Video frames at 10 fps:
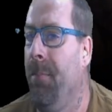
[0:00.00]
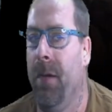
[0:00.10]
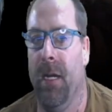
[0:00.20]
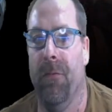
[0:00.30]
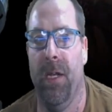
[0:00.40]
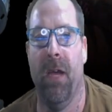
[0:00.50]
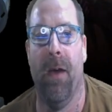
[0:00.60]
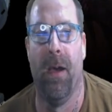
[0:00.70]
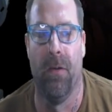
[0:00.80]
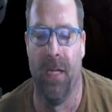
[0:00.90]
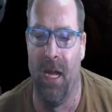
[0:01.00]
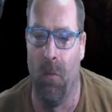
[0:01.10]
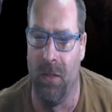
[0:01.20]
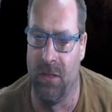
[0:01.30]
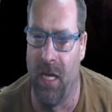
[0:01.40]
putting a video out on that
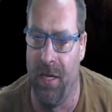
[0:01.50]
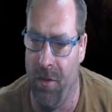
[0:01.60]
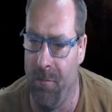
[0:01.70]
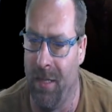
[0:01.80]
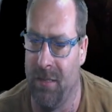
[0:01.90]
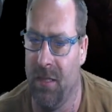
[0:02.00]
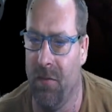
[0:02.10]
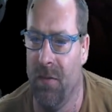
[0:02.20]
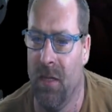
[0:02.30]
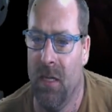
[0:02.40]
once I know myself.